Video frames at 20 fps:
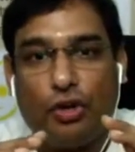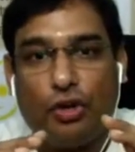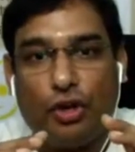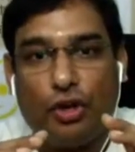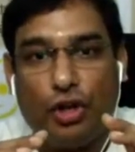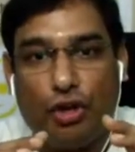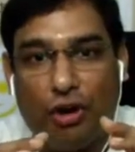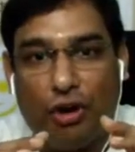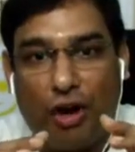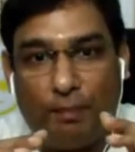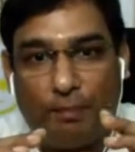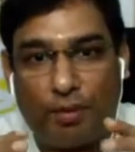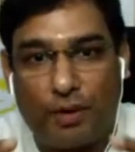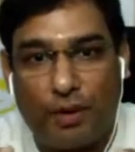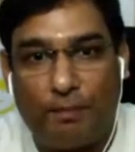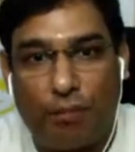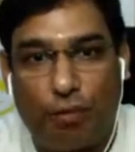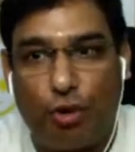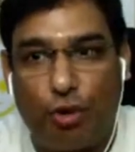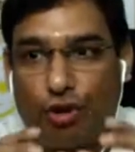your
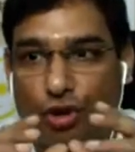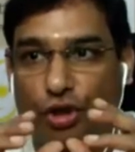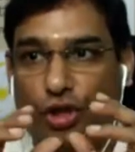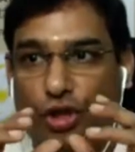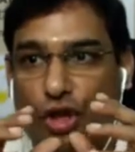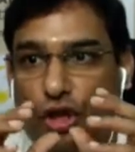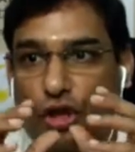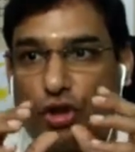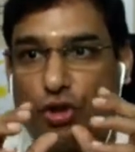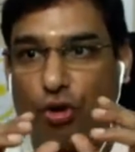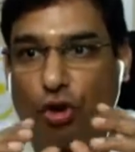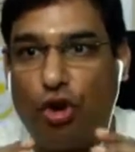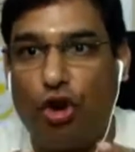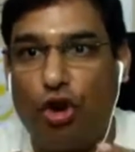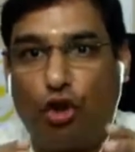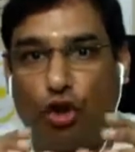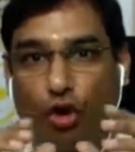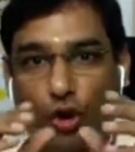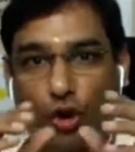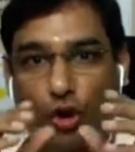proportion, you
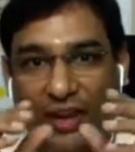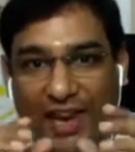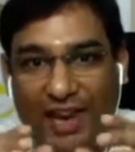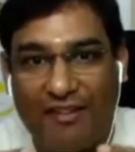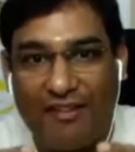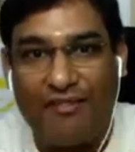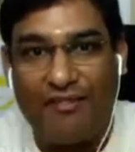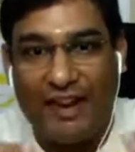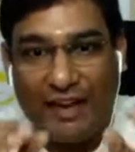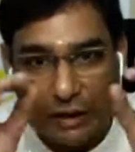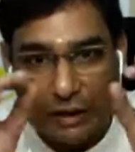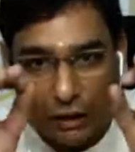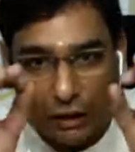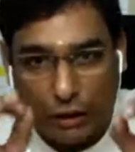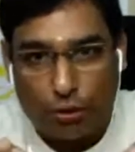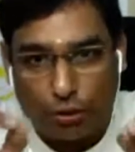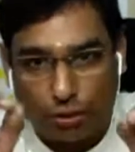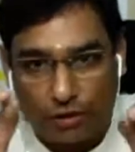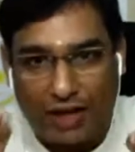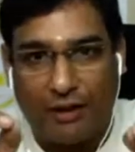got to give
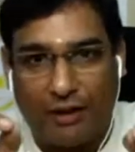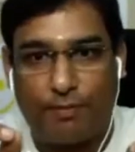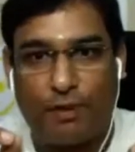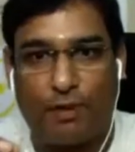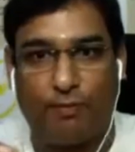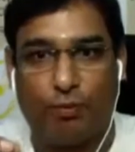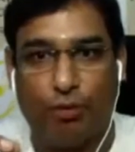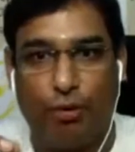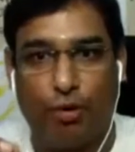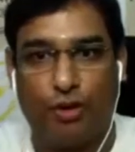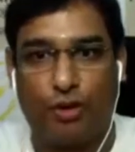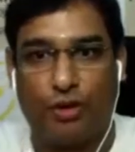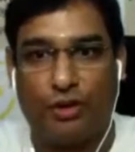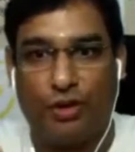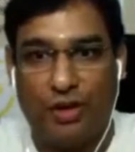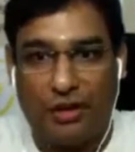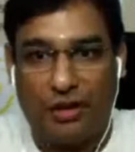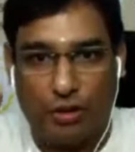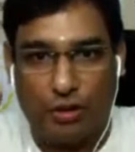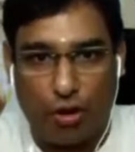into that proportion.
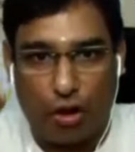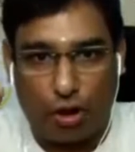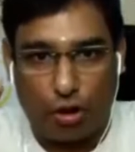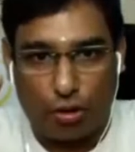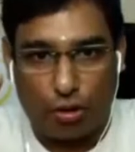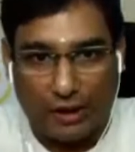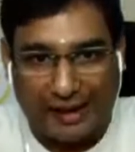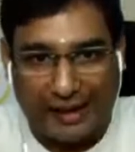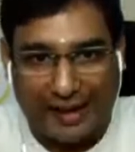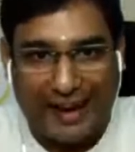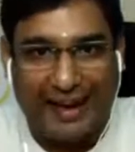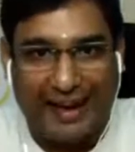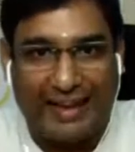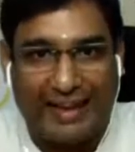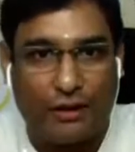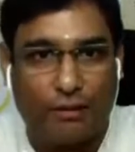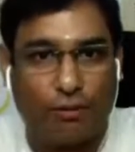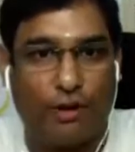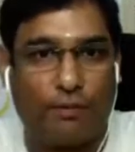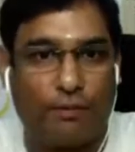You got to cater
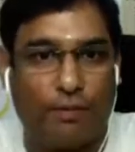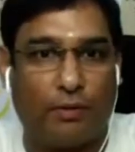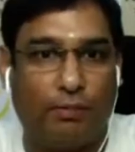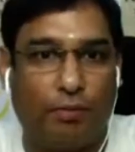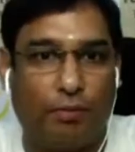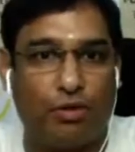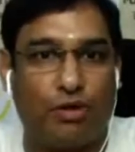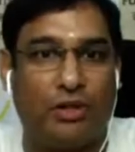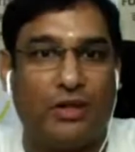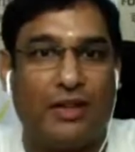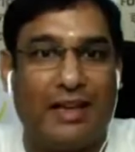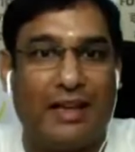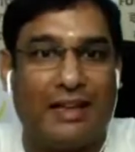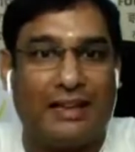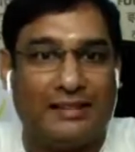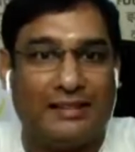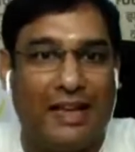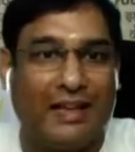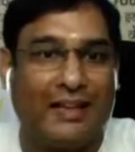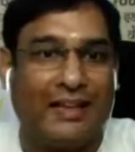to that proportion.
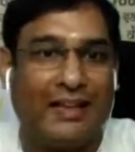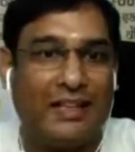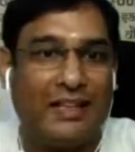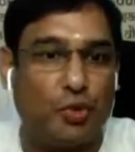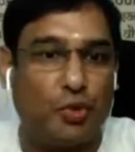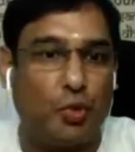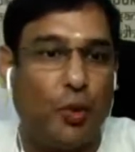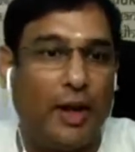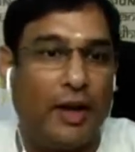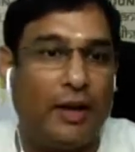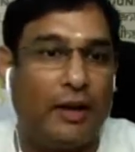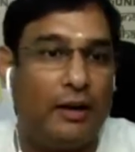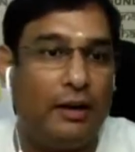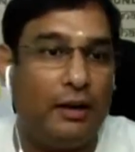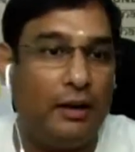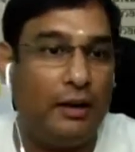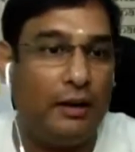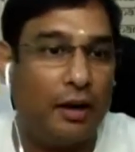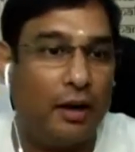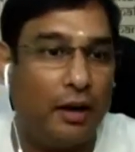That is when,
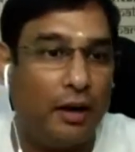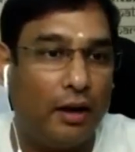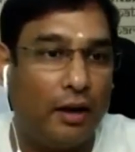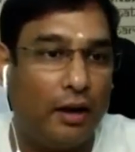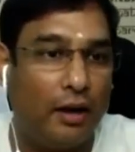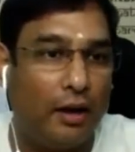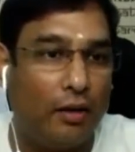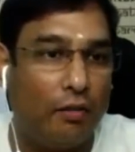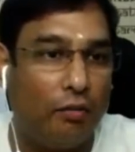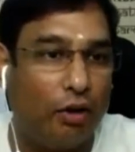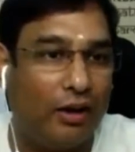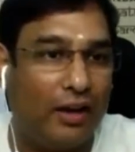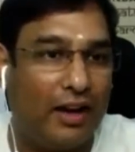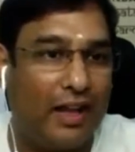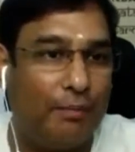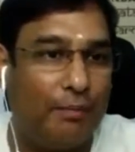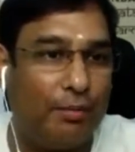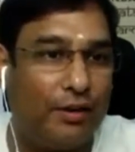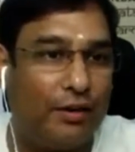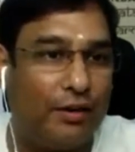what will
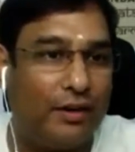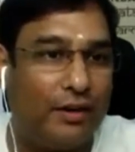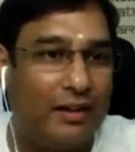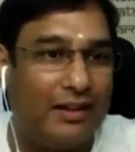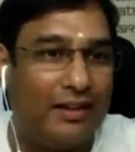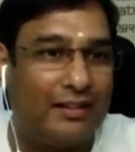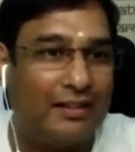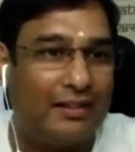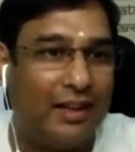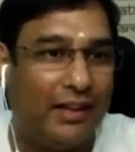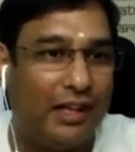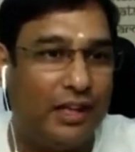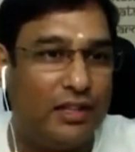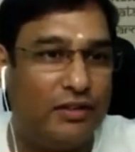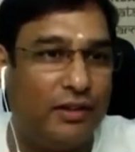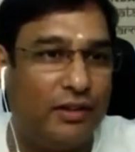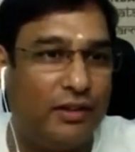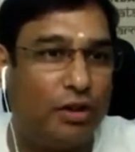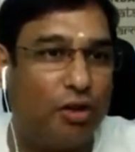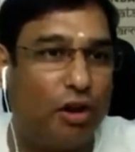happen? That is
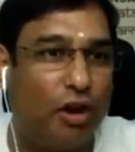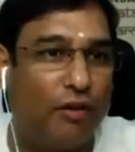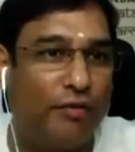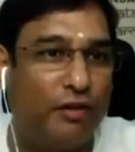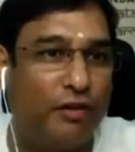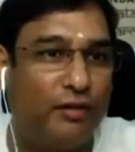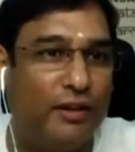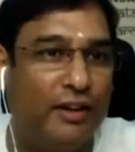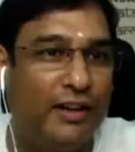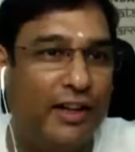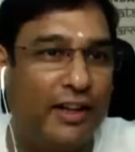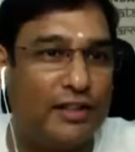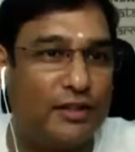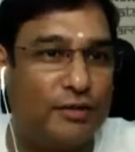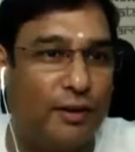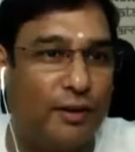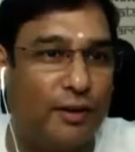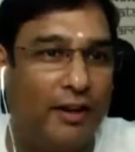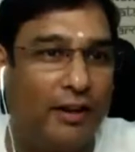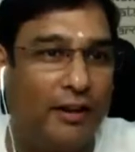when the coffee will taste
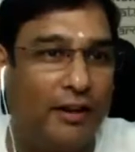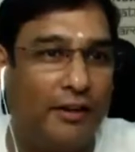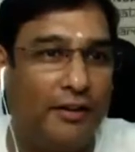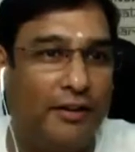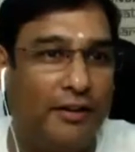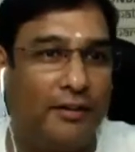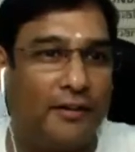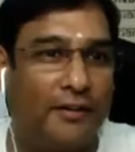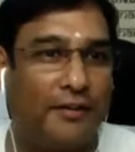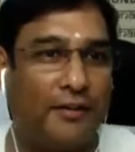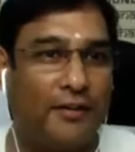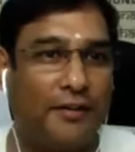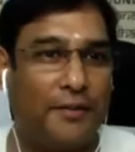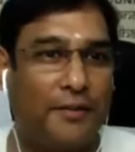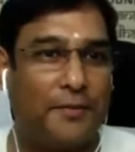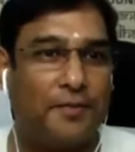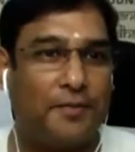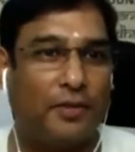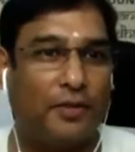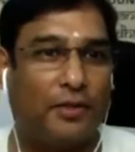well.
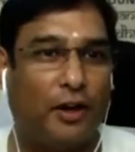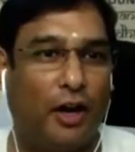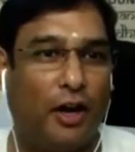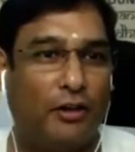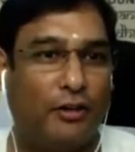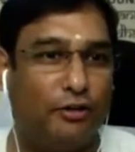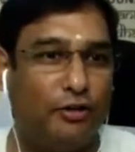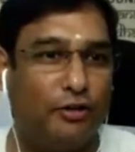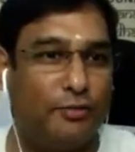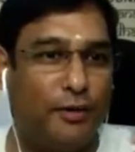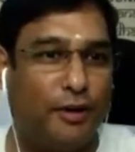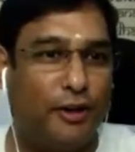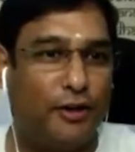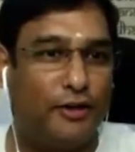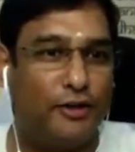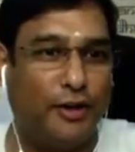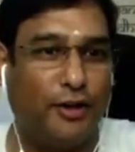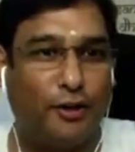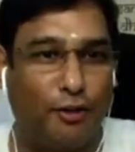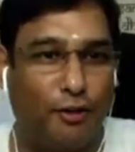Not you
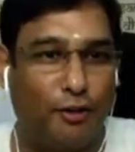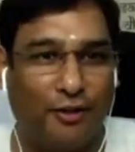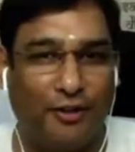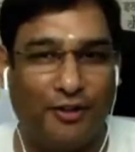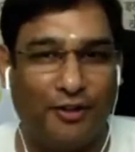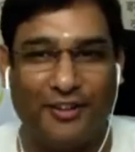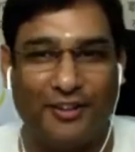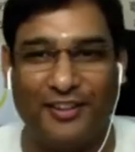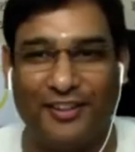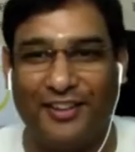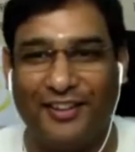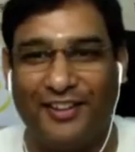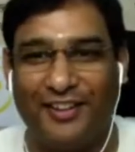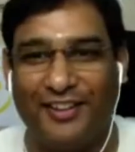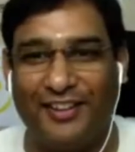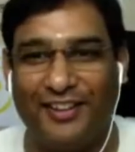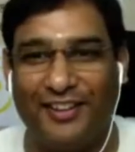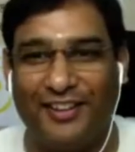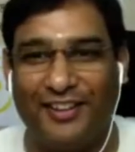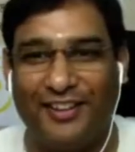spiritually grow.
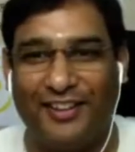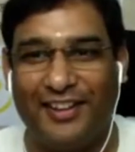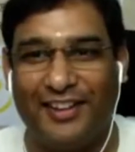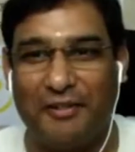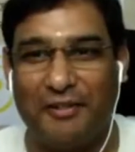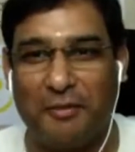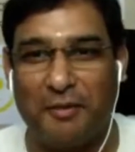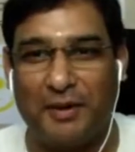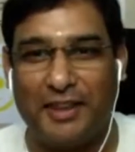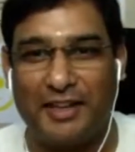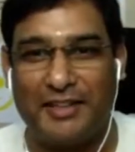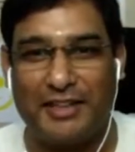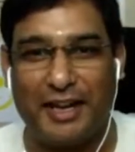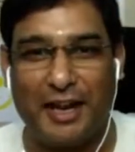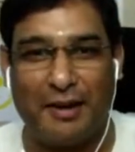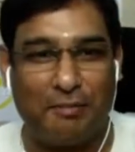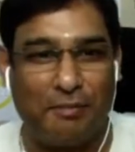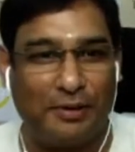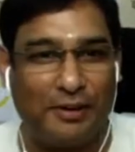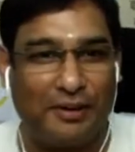Remember the
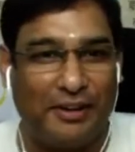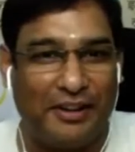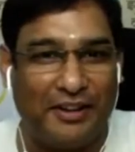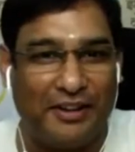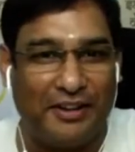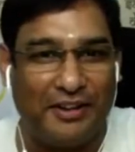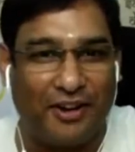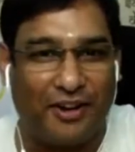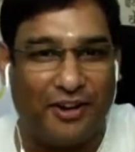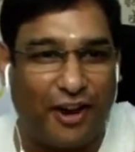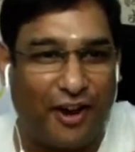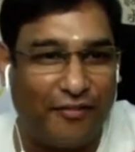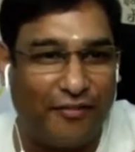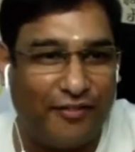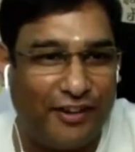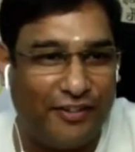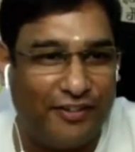example, your coffee